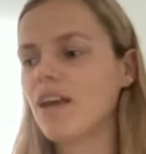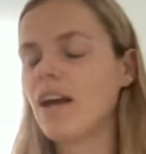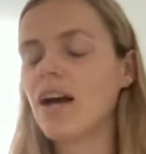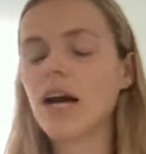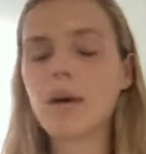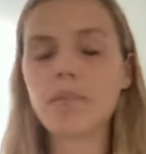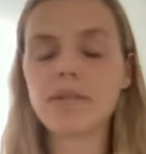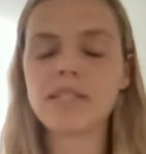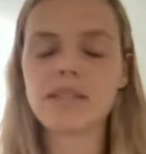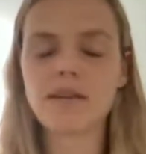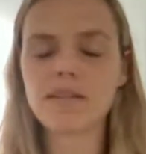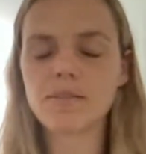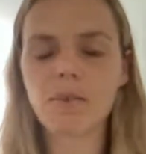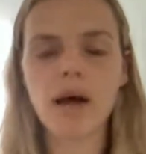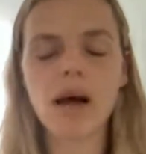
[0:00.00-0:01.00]
a couple of
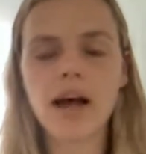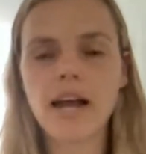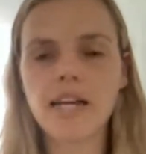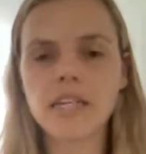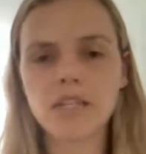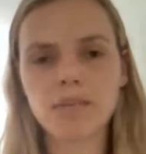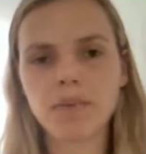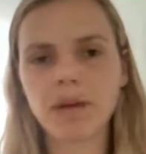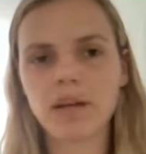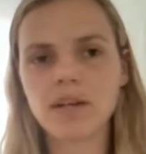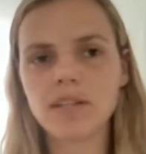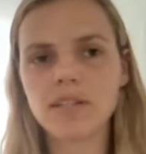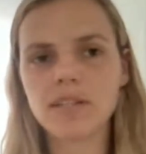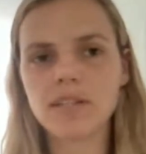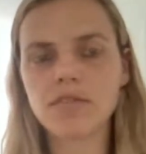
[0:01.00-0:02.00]
steps behind
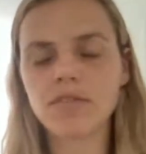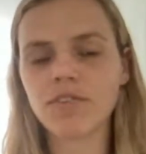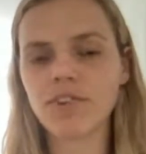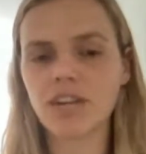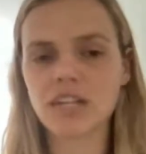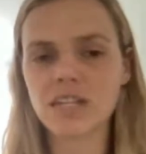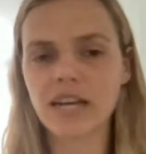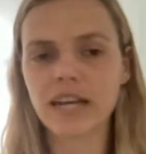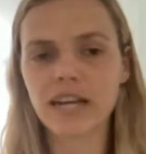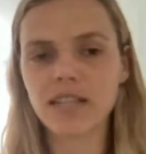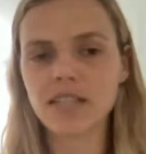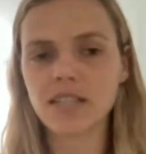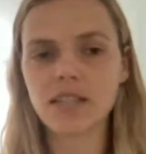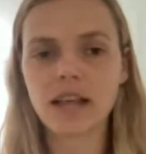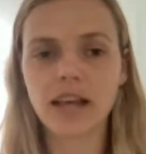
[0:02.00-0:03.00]
because the food intake is
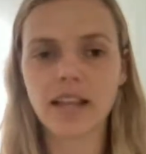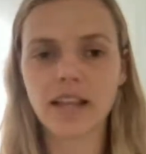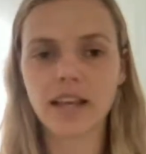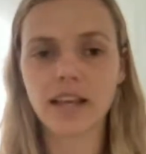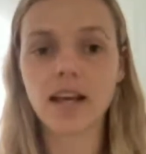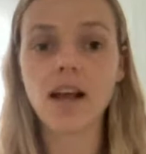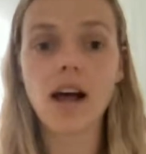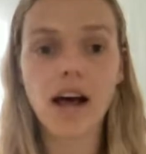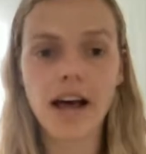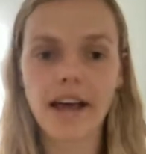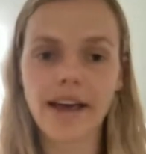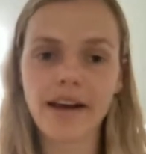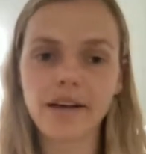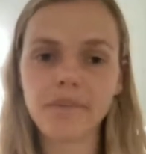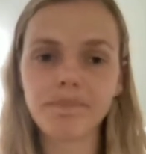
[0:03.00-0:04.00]
slightly
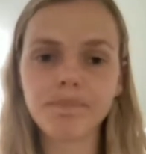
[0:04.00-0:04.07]
higher.